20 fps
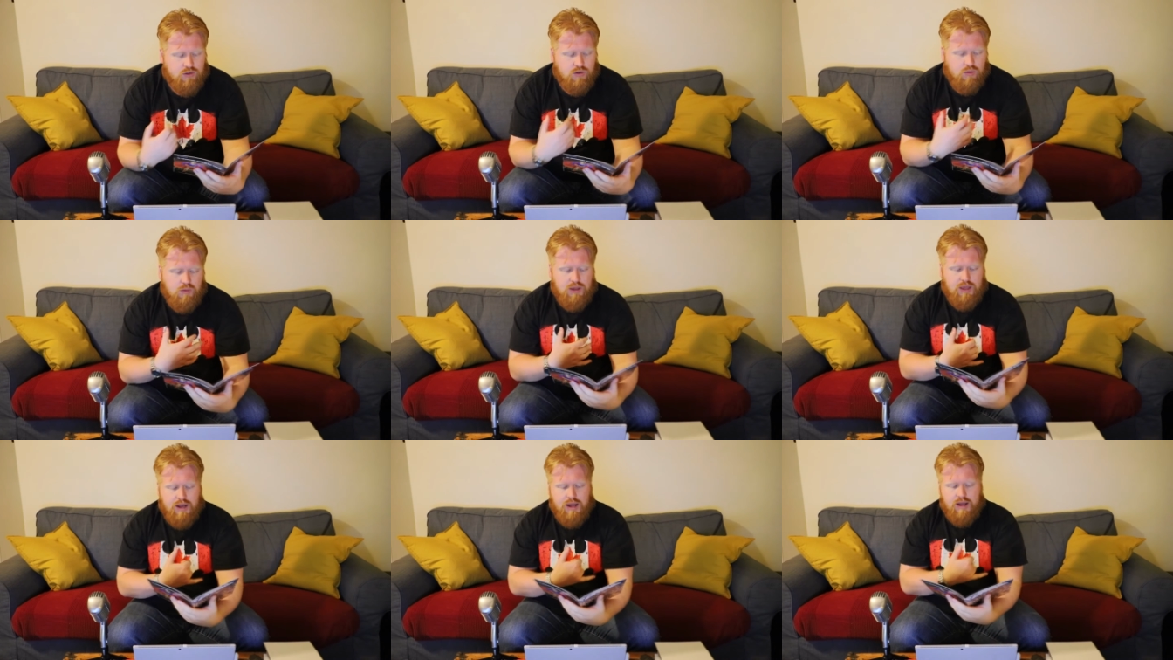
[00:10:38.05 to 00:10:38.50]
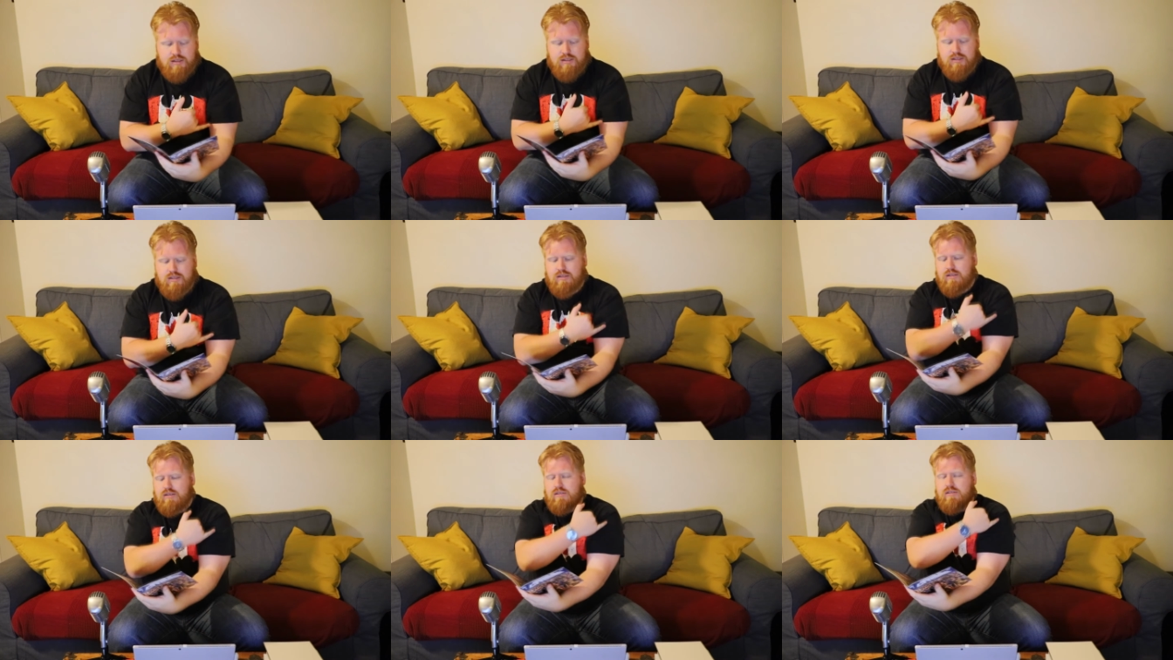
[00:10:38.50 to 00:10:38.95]
So we can
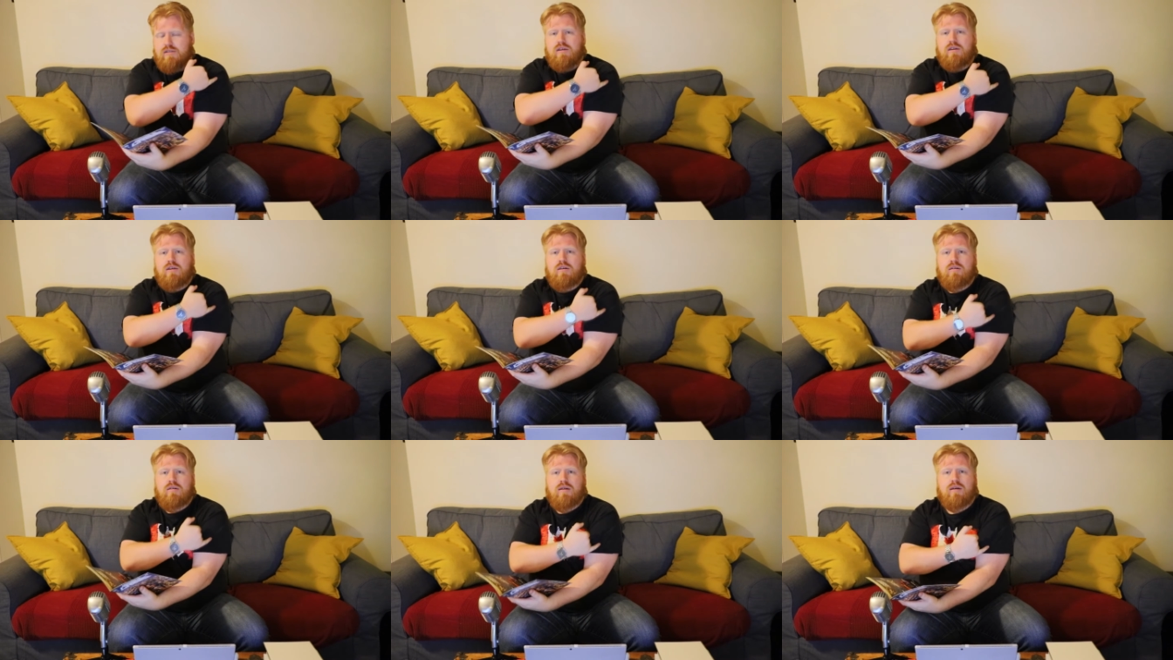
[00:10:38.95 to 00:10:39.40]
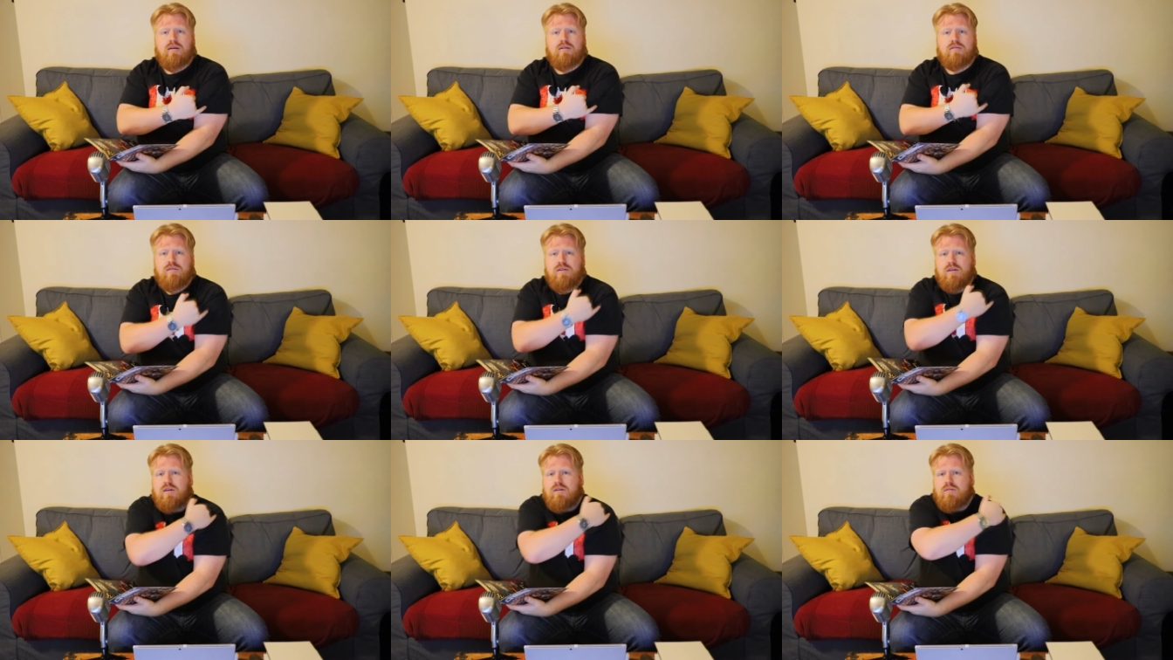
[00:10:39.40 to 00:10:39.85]
actually see sing
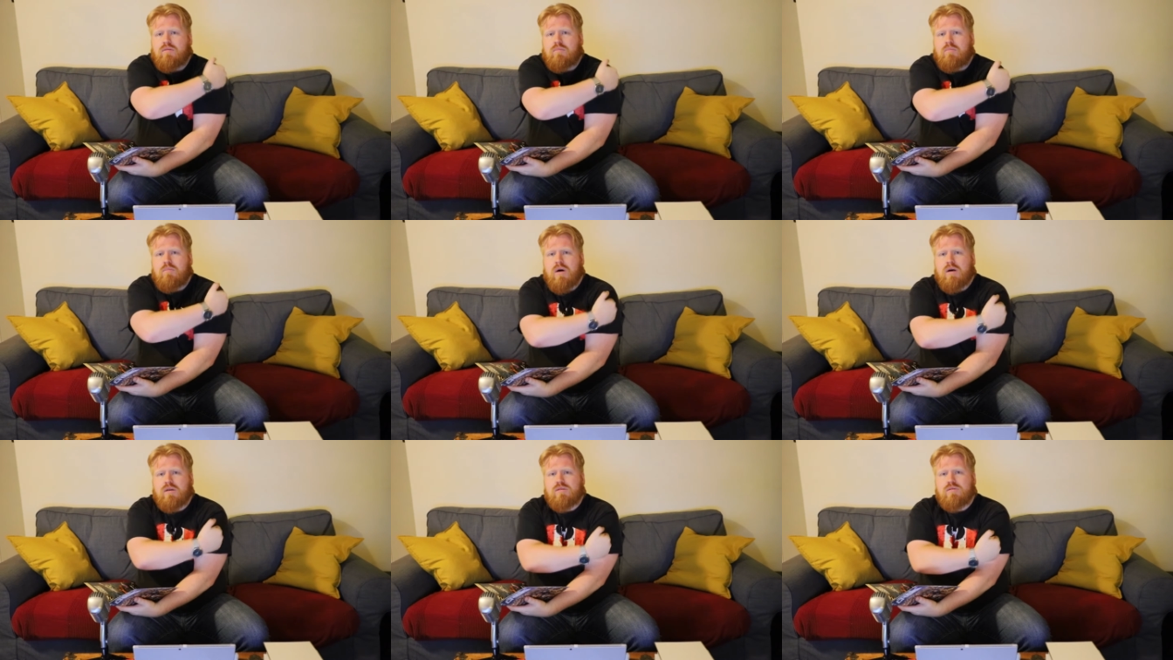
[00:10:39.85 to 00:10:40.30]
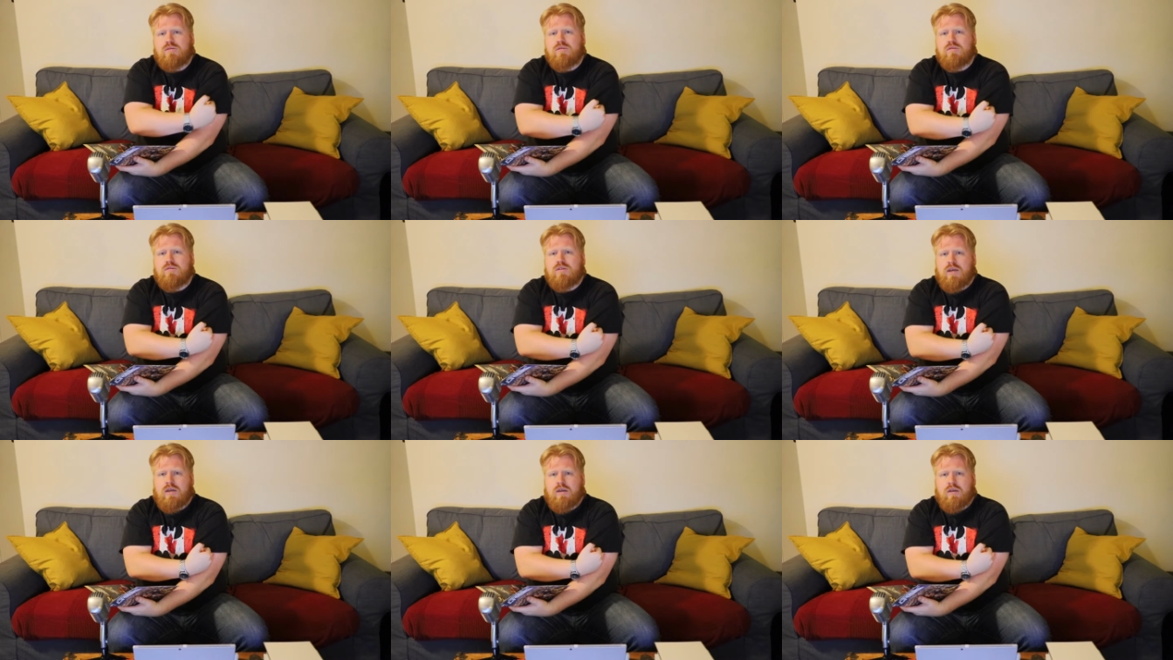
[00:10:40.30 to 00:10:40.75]
singular
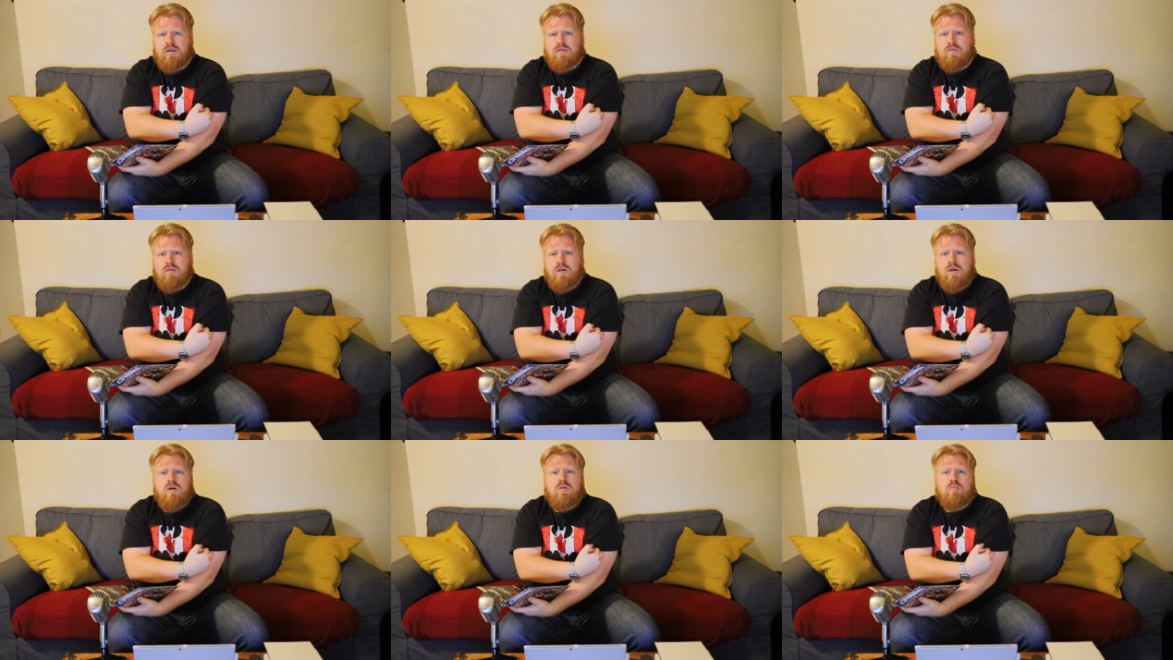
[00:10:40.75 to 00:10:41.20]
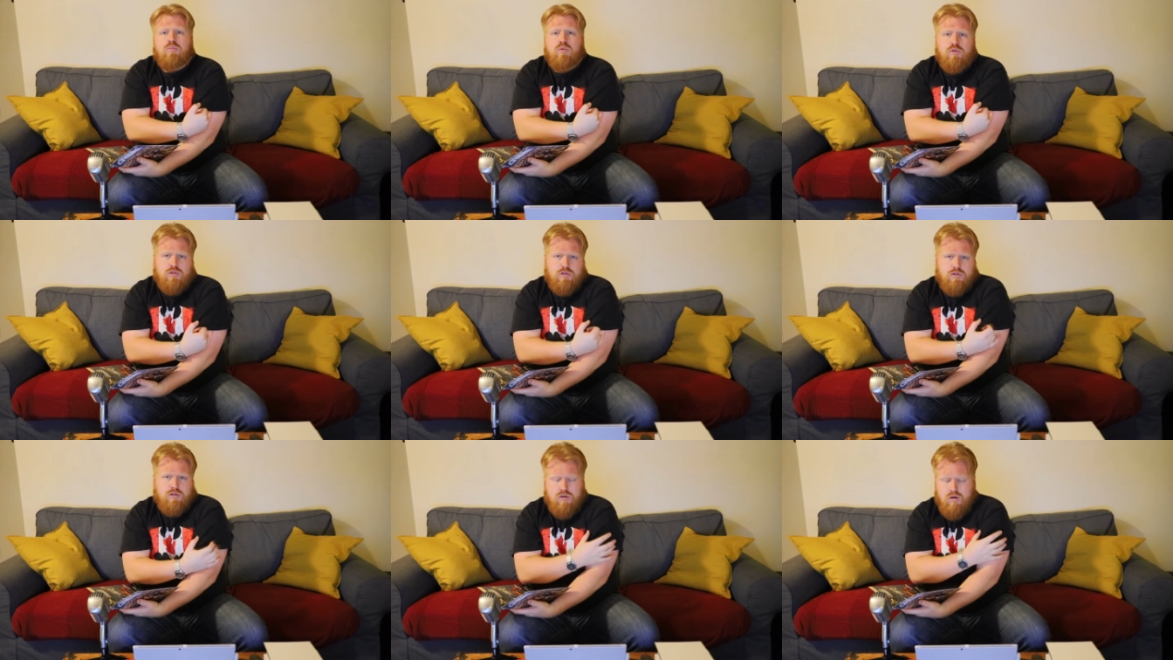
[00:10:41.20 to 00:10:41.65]
muscles in
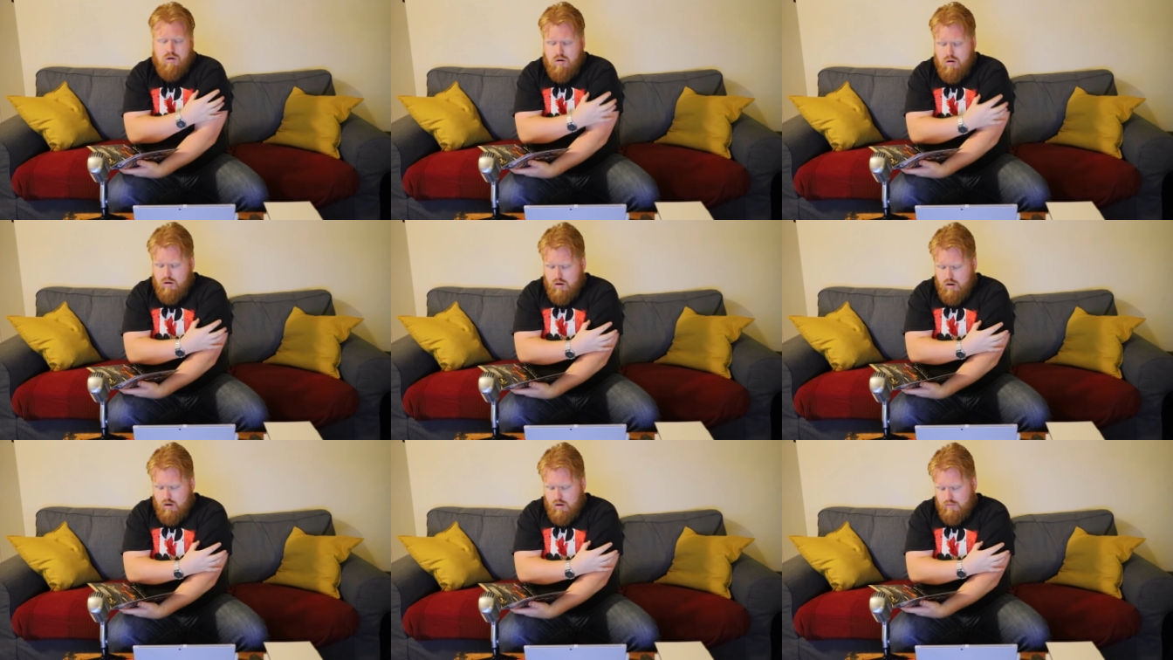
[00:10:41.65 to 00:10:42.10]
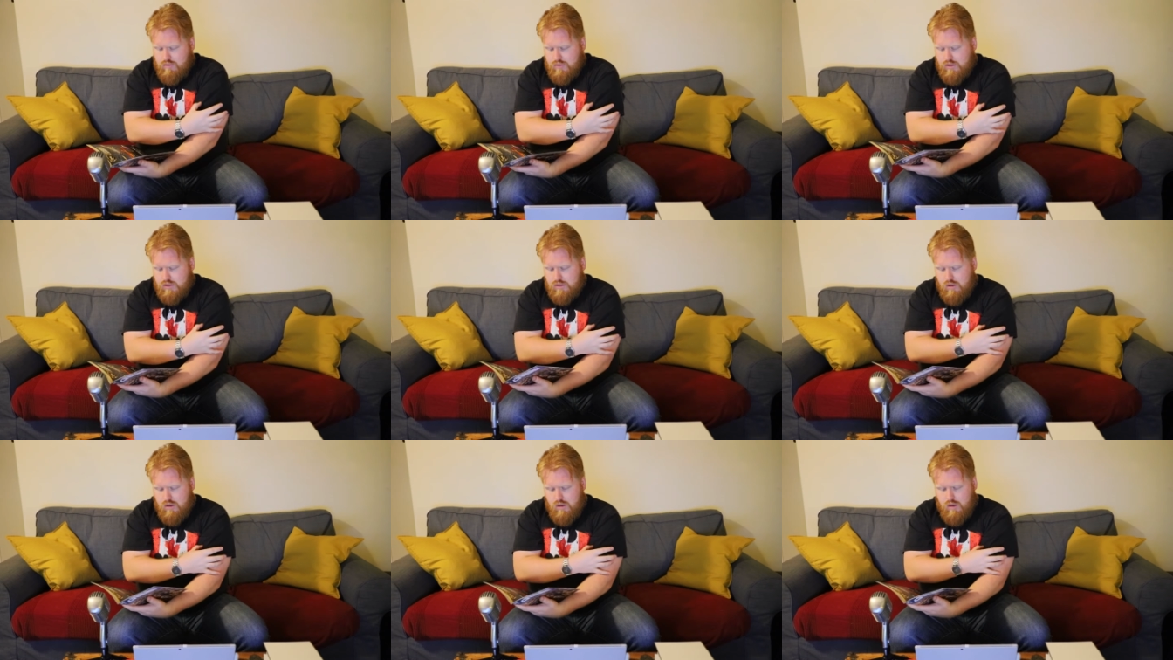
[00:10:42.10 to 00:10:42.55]
Booster's
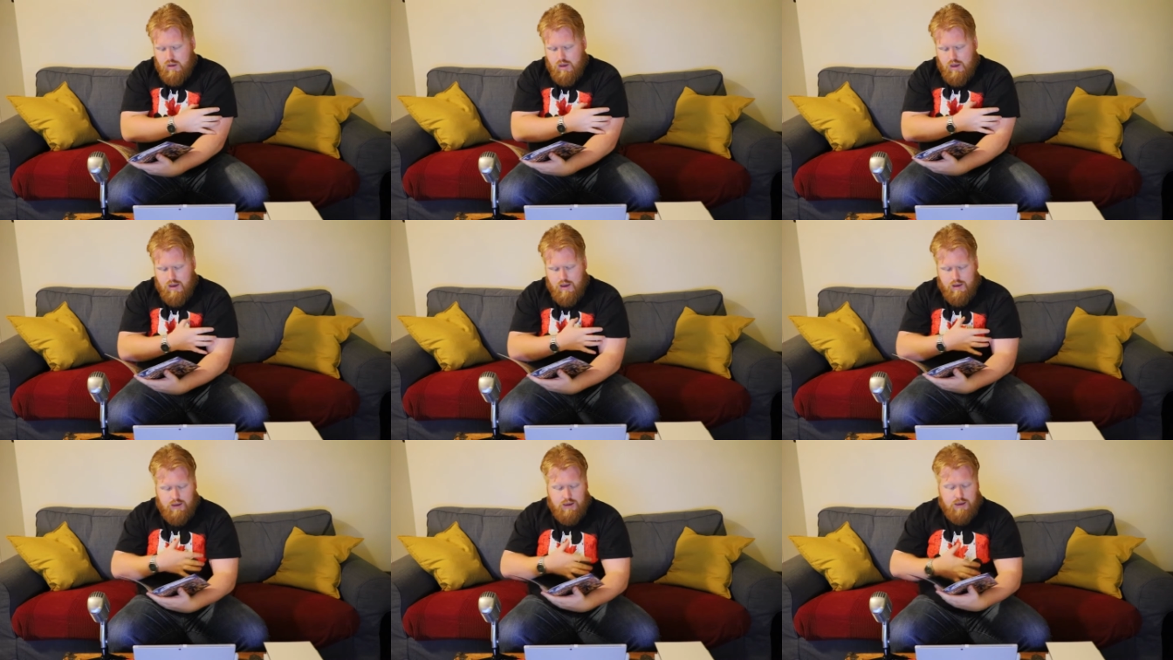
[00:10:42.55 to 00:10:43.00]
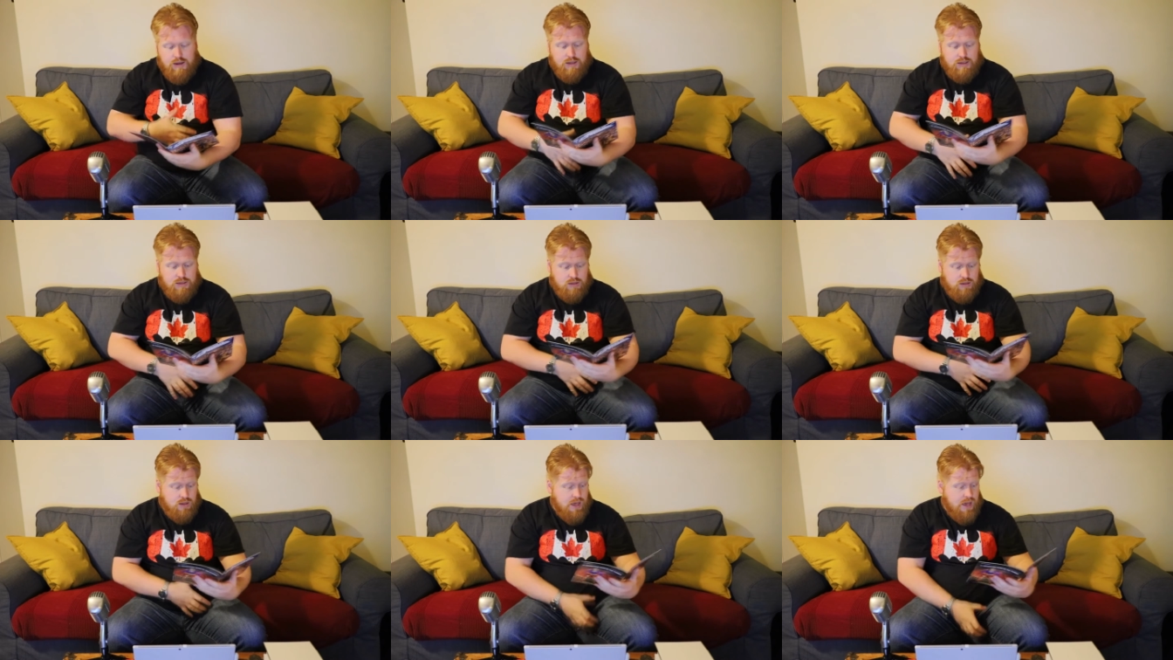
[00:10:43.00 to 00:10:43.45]
arms, uh, in
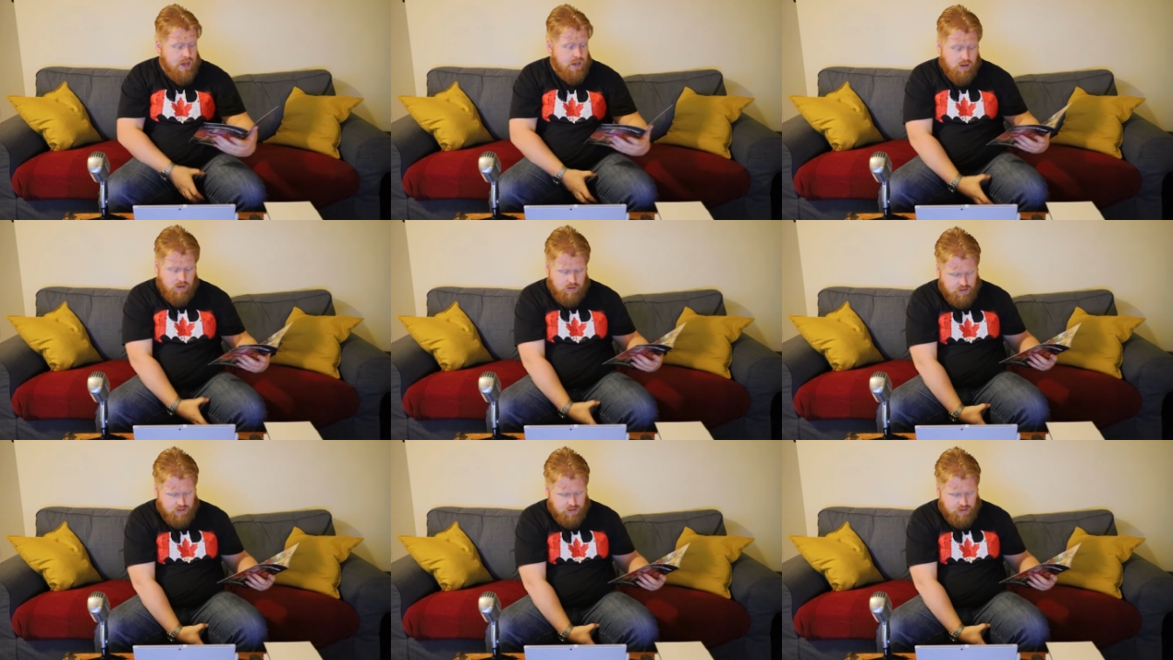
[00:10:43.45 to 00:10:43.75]
his leg.